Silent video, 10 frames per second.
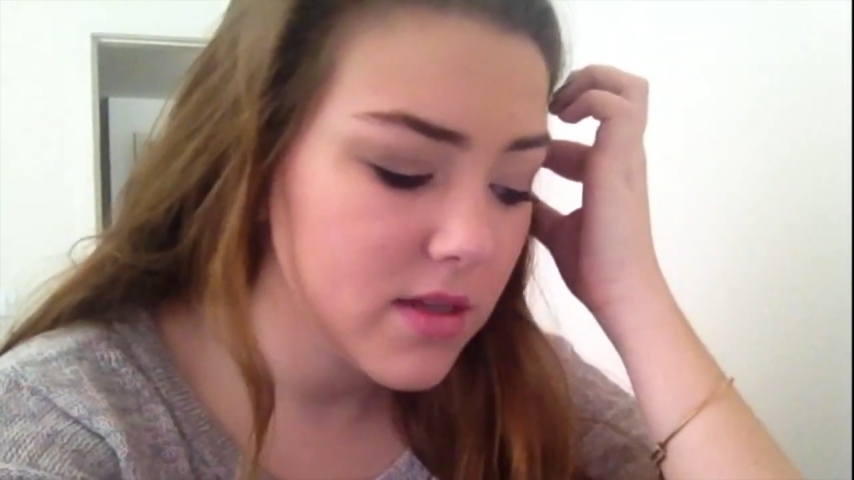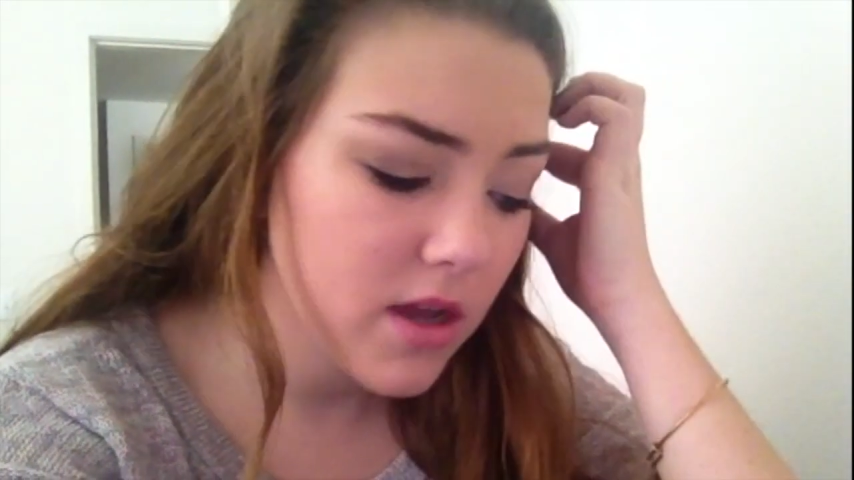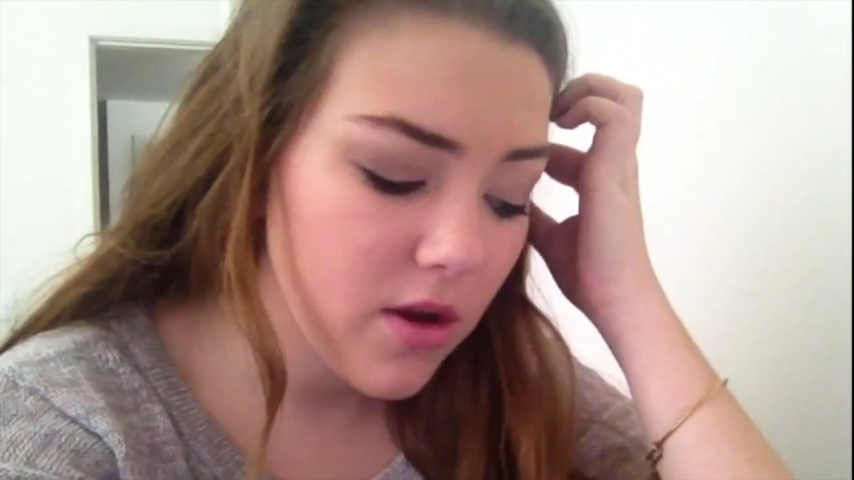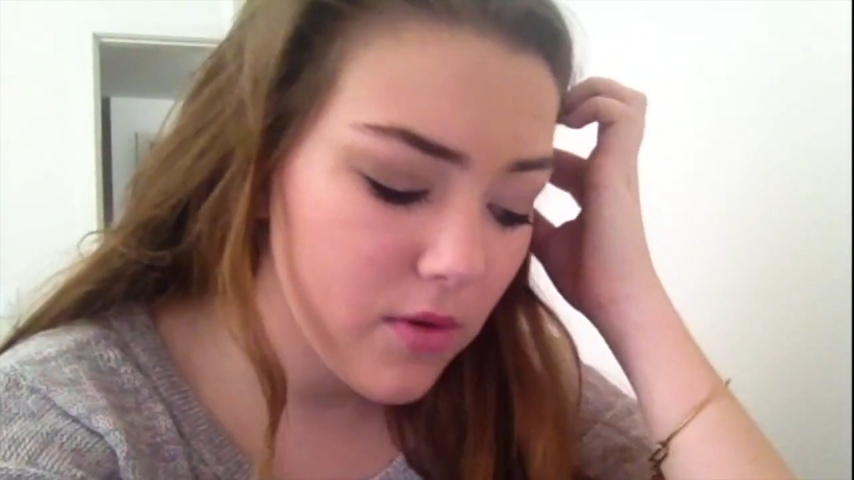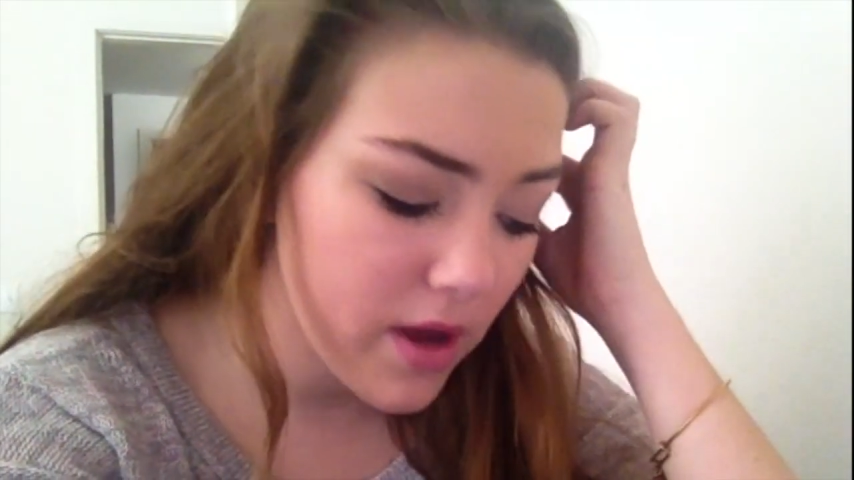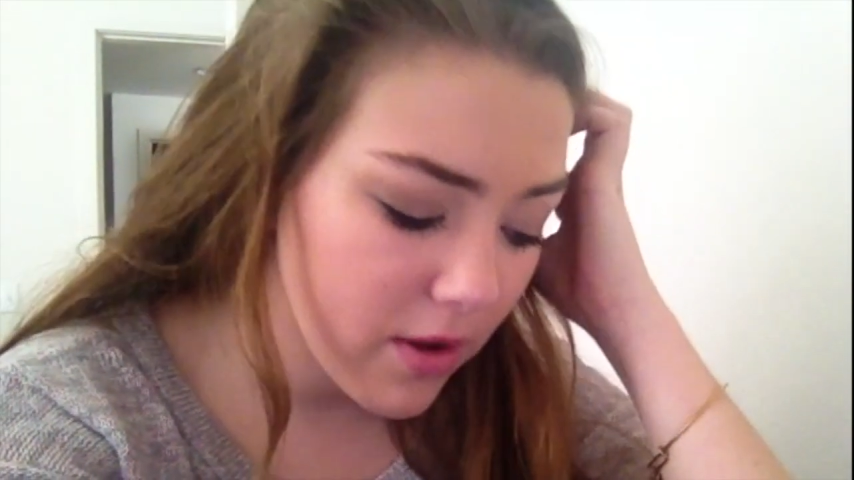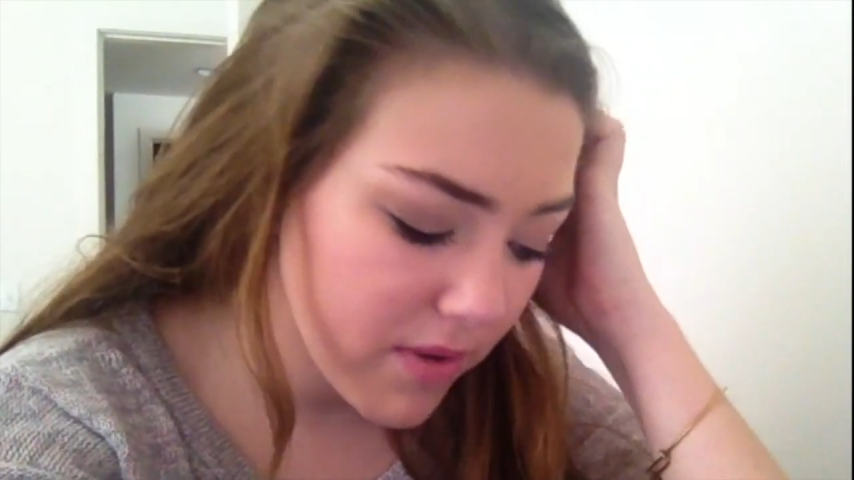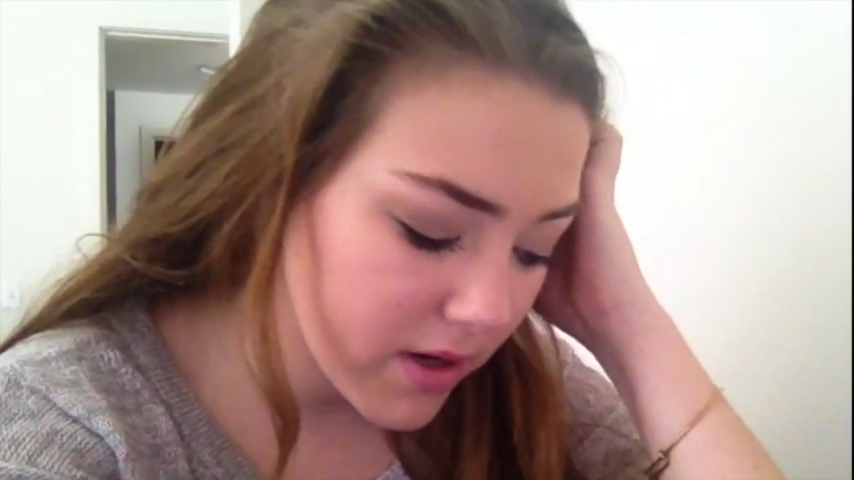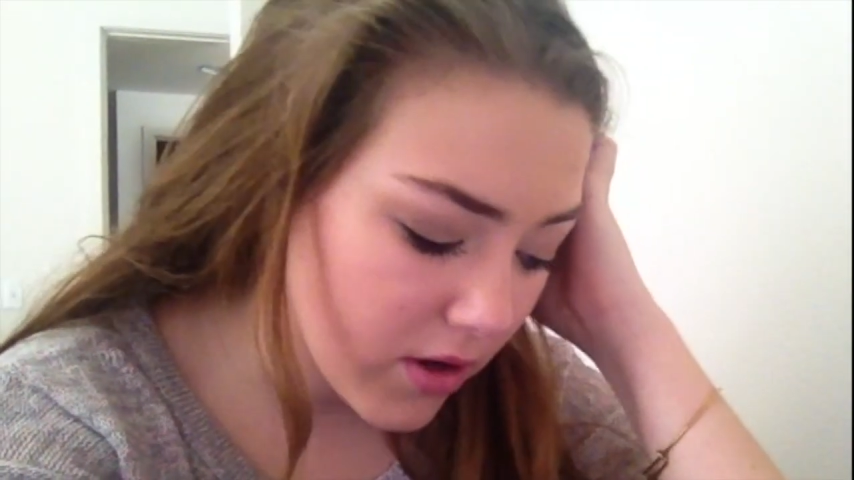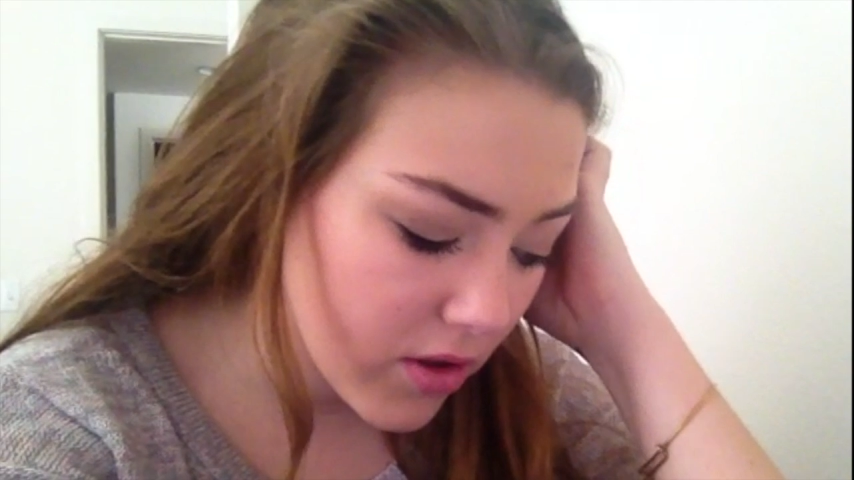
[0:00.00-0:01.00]
so now I'm
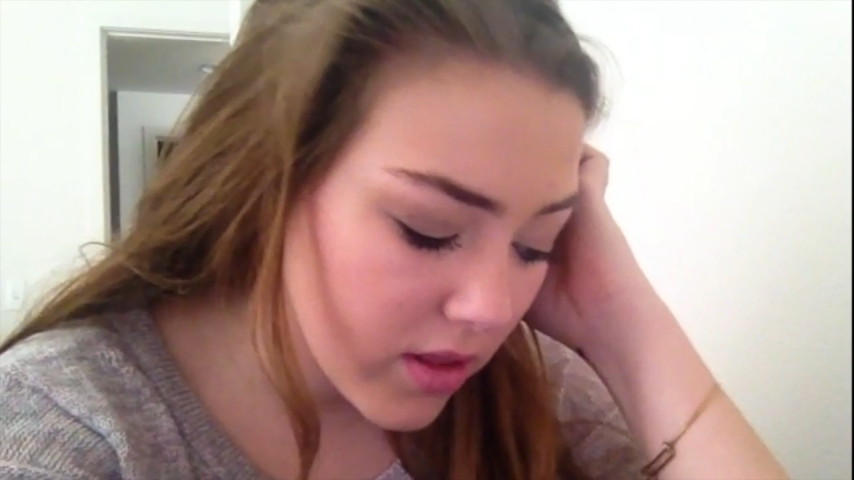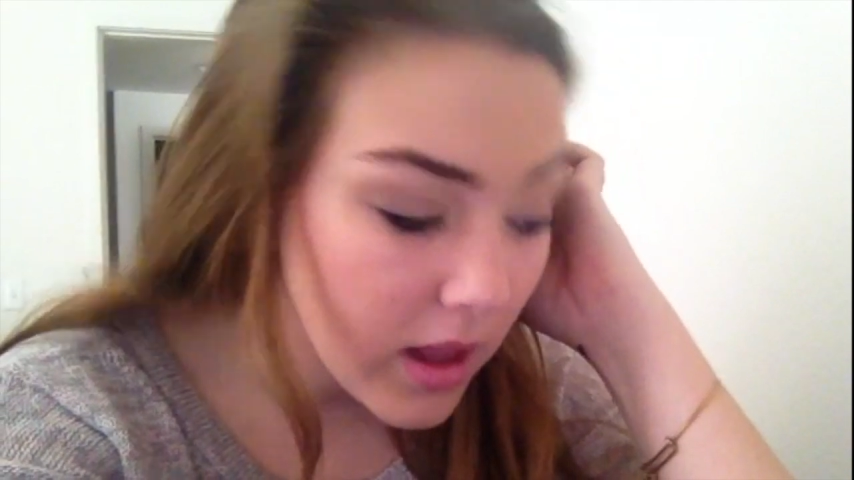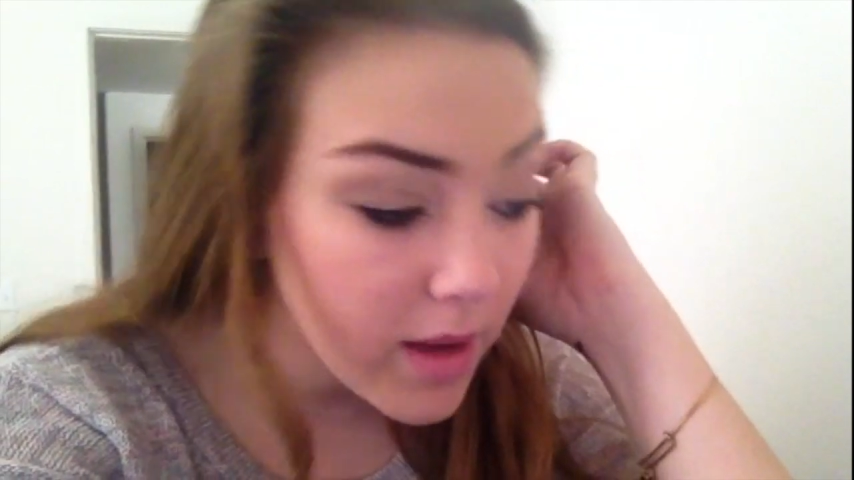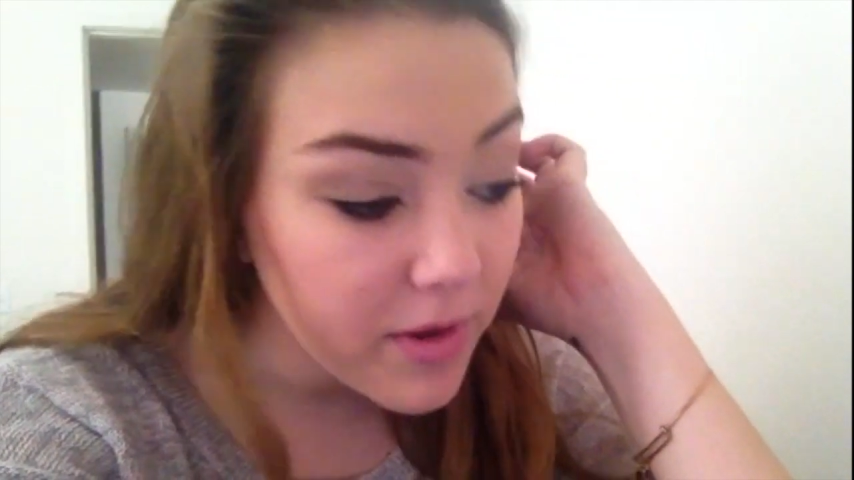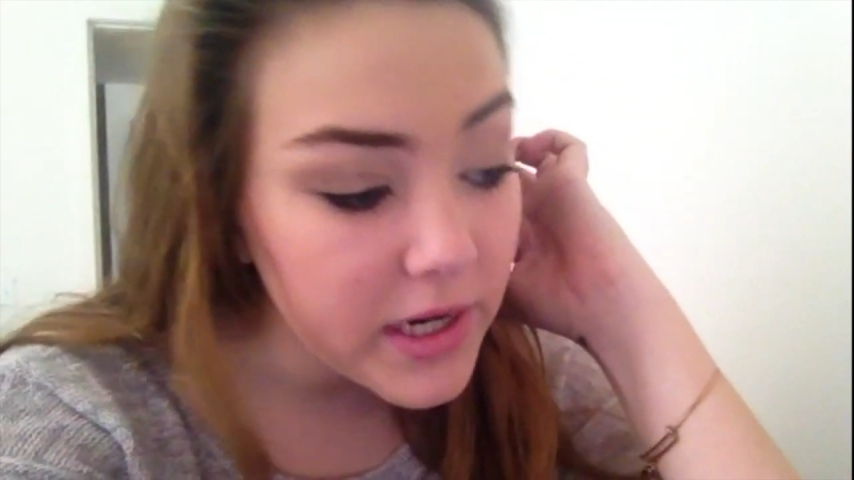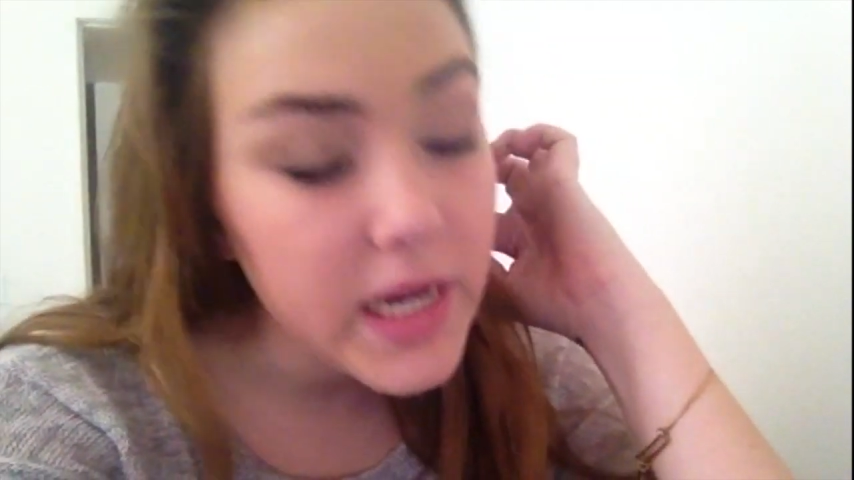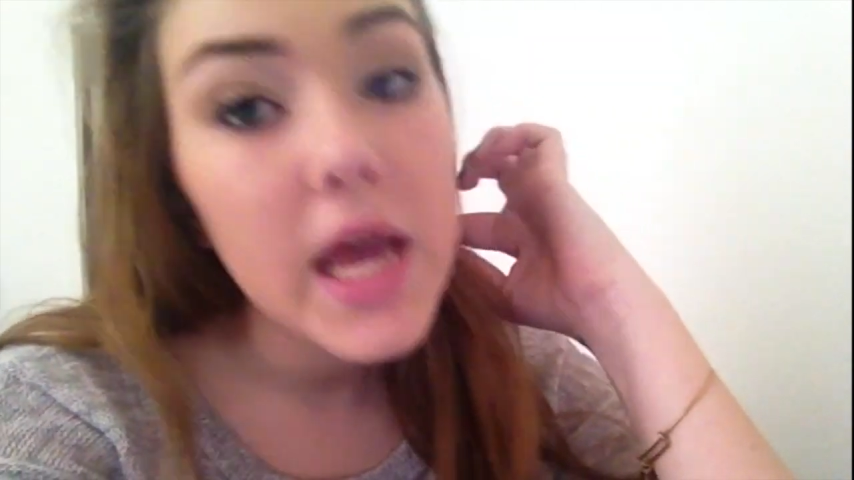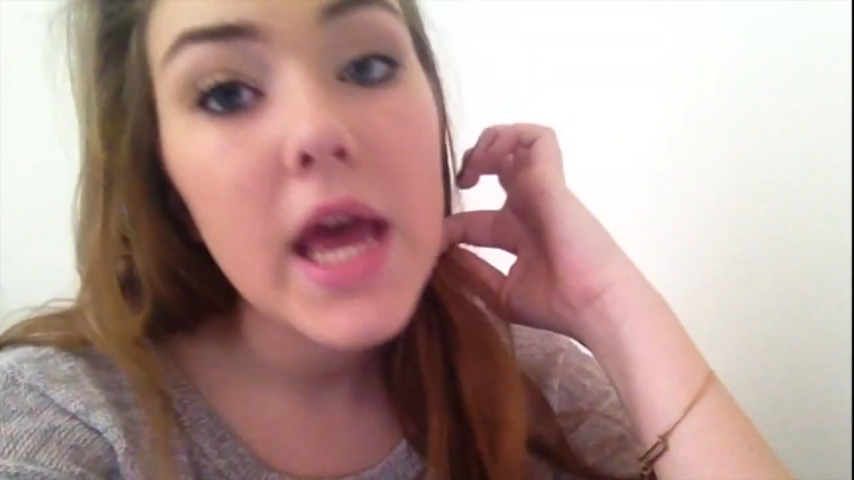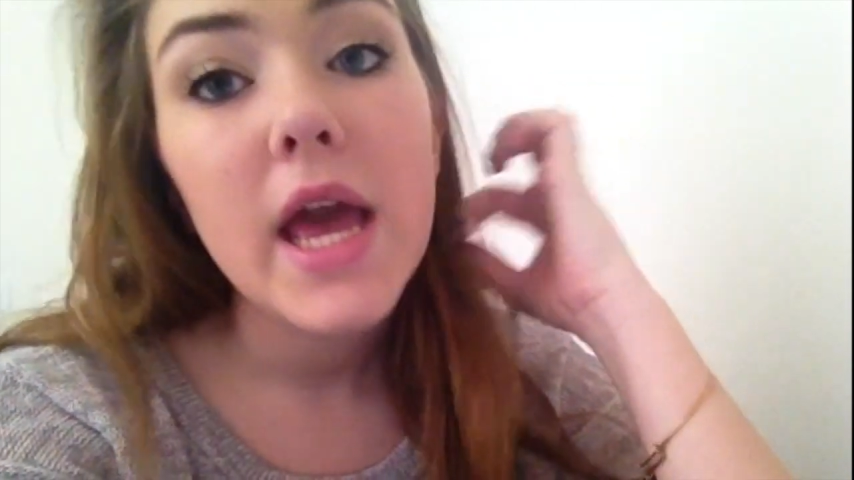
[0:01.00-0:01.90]
gonna go to the library